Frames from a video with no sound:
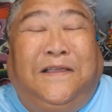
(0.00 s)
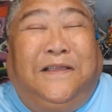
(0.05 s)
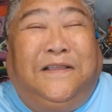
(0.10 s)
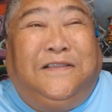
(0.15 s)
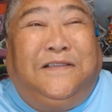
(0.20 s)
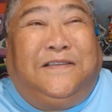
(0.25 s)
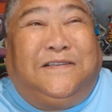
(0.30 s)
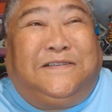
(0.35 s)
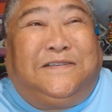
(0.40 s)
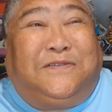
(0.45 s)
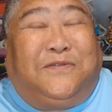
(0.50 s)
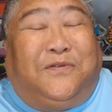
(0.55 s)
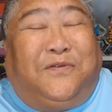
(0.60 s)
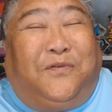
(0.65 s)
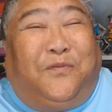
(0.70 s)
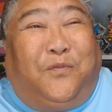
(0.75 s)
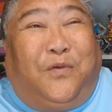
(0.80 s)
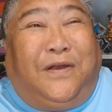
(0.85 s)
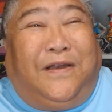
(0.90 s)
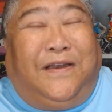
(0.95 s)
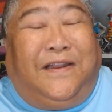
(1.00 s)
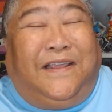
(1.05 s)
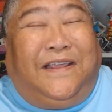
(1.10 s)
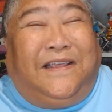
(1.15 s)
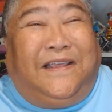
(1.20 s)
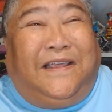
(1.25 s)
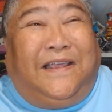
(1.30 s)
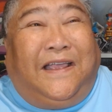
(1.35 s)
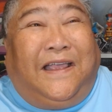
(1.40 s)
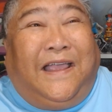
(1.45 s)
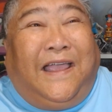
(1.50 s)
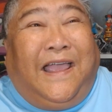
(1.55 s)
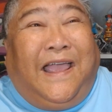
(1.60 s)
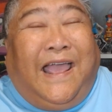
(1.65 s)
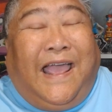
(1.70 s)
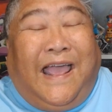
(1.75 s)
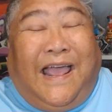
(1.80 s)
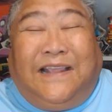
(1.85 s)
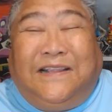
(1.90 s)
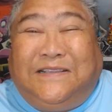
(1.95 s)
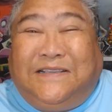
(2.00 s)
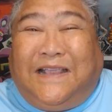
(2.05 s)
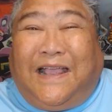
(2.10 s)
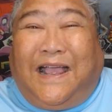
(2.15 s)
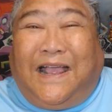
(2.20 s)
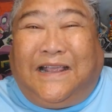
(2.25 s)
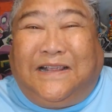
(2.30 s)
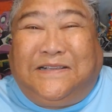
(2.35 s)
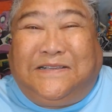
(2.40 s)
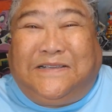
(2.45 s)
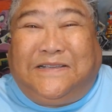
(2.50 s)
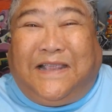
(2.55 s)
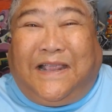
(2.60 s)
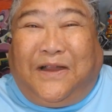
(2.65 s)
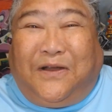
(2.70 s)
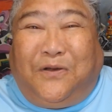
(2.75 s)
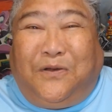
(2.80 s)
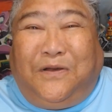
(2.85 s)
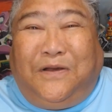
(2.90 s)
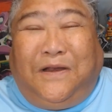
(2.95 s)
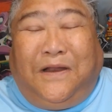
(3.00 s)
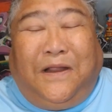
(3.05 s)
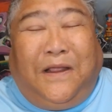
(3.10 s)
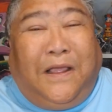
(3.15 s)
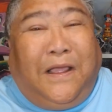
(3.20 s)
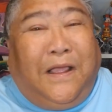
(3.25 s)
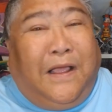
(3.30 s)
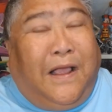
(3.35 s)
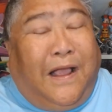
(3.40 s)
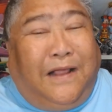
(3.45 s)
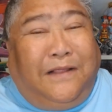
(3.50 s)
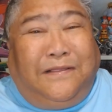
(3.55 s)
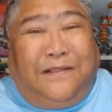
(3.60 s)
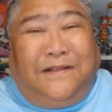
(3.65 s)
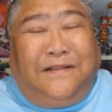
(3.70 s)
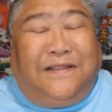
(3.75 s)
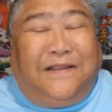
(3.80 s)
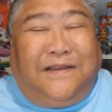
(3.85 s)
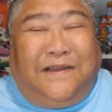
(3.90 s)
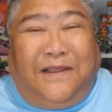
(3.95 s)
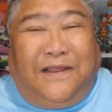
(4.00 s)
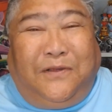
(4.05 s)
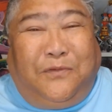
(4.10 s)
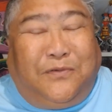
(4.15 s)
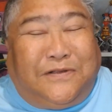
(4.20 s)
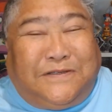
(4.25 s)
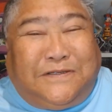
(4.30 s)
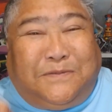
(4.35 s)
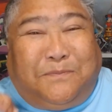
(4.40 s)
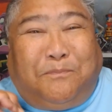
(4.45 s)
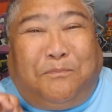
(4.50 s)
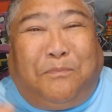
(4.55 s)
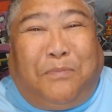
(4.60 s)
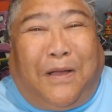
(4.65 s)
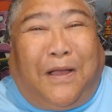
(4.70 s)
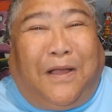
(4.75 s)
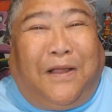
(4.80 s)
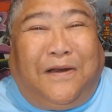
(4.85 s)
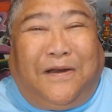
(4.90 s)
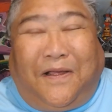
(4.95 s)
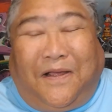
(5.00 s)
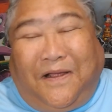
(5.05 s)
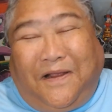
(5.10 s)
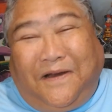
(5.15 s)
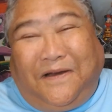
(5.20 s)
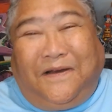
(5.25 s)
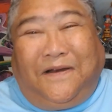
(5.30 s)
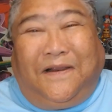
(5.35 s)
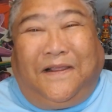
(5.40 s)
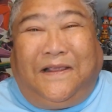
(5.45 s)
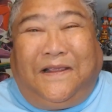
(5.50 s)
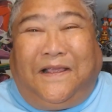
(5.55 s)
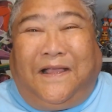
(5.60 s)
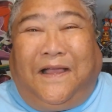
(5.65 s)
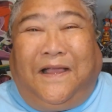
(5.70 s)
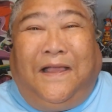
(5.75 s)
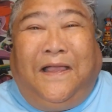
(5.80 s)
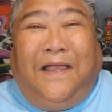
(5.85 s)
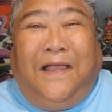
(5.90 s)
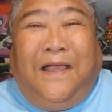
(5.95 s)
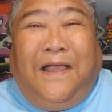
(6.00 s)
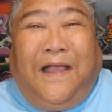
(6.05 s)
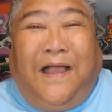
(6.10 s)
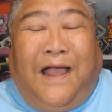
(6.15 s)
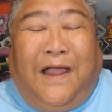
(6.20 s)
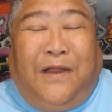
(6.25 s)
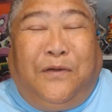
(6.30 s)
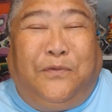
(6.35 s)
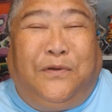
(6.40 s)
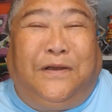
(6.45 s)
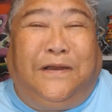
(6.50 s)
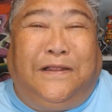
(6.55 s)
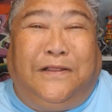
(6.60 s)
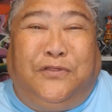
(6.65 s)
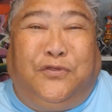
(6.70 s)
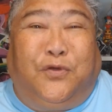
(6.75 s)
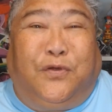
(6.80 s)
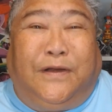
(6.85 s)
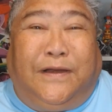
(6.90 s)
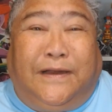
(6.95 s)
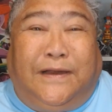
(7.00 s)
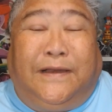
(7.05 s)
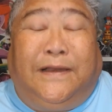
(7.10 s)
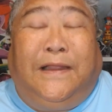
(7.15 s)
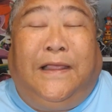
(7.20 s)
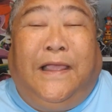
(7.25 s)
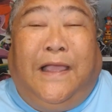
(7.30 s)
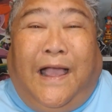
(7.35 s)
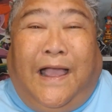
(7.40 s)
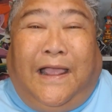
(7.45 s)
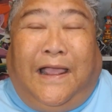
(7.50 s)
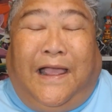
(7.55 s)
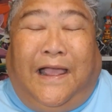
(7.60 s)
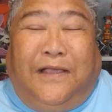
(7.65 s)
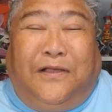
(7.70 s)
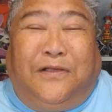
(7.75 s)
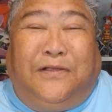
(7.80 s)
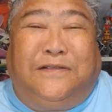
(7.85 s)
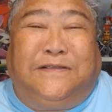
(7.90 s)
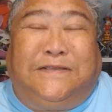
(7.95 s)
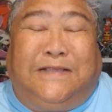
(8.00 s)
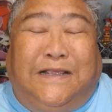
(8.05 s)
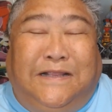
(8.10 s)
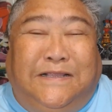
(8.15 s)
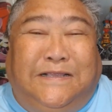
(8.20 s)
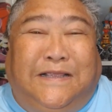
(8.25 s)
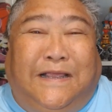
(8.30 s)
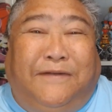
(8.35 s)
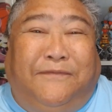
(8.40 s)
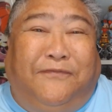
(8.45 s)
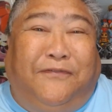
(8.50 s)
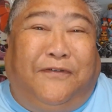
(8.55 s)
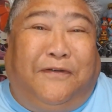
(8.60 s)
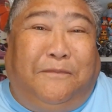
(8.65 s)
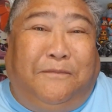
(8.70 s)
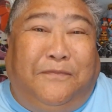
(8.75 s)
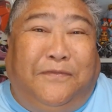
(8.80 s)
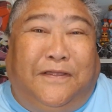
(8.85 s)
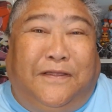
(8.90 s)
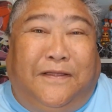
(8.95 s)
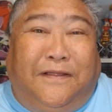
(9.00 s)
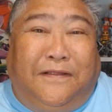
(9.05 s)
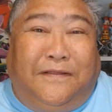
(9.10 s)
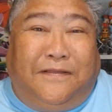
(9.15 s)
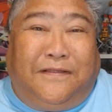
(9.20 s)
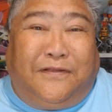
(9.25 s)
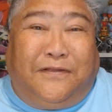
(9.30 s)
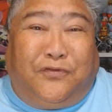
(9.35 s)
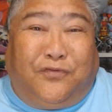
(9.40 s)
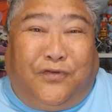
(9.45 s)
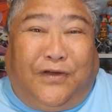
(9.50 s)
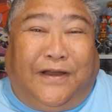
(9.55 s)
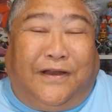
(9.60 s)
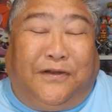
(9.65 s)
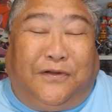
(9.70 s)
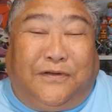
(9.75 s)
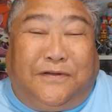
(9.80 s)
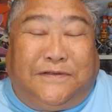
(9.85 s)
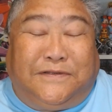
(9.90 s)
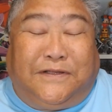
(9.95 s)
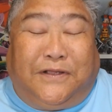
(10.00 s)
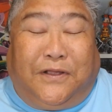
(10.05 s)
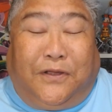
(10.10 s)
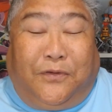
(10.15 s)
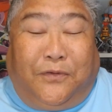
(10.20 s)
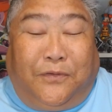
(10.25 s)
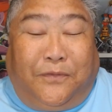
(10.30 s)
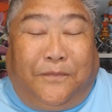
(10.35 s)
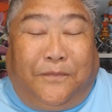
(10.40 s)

just when he has to act scared. I thought that he was spot on. Like, I really enjoyed it. I, I could sense that from the, the trailers, though.